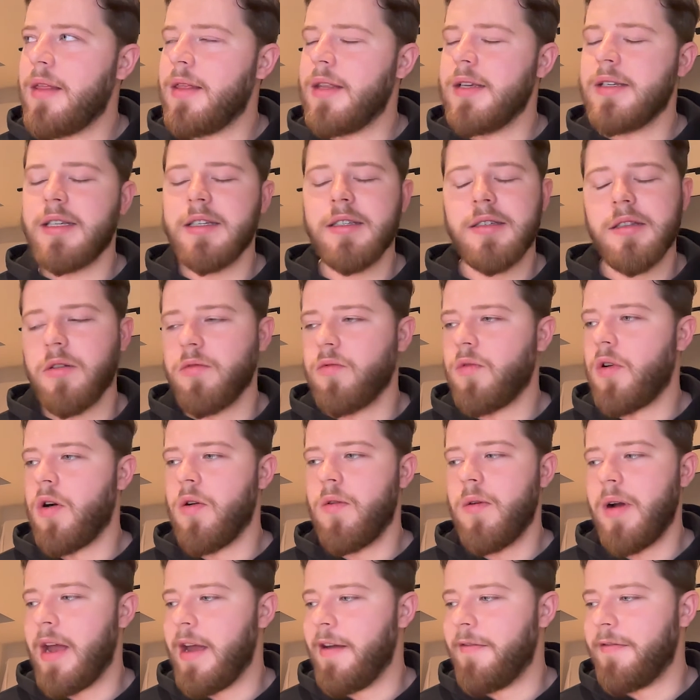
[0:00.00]
This is the
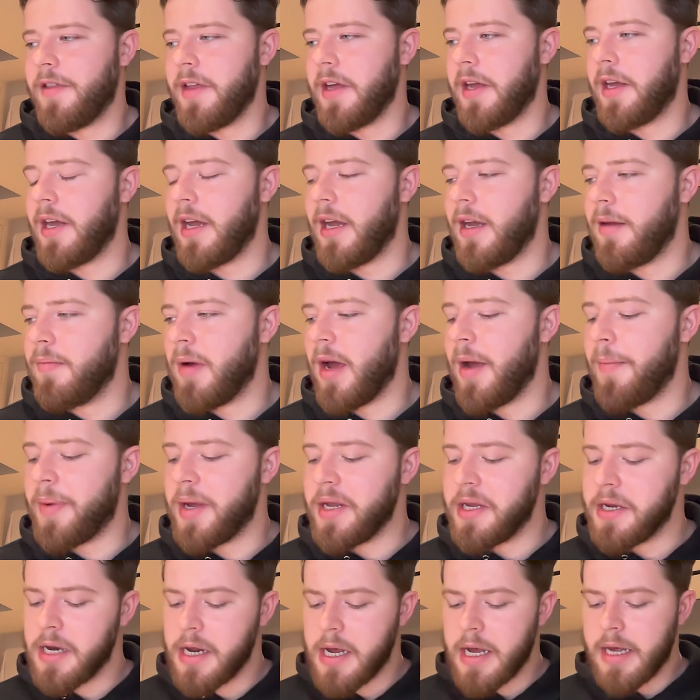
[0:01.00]
wrong way of thinking, in my
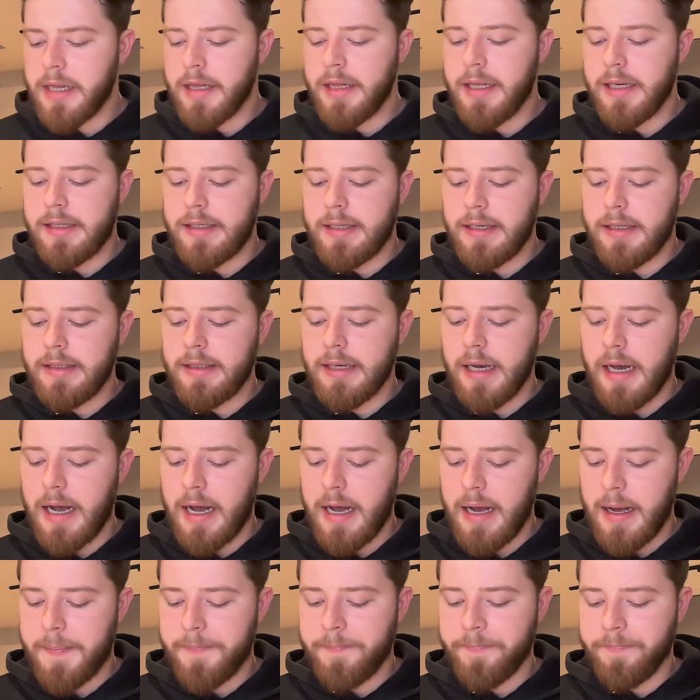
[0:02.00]
opinion. This is
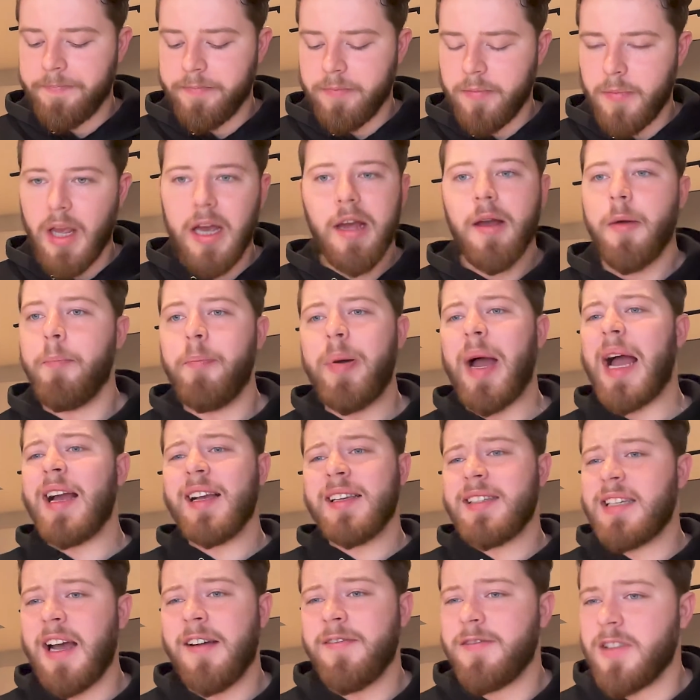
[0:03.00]

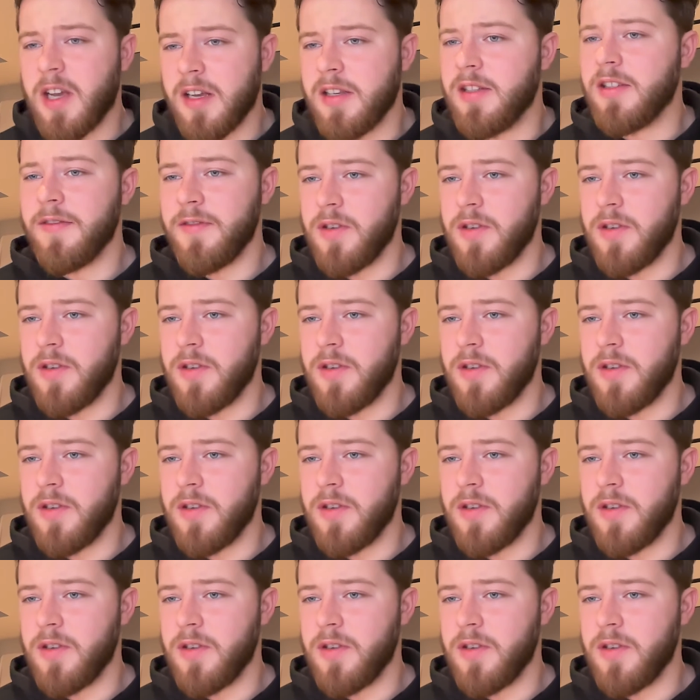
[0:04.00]
banks have tons of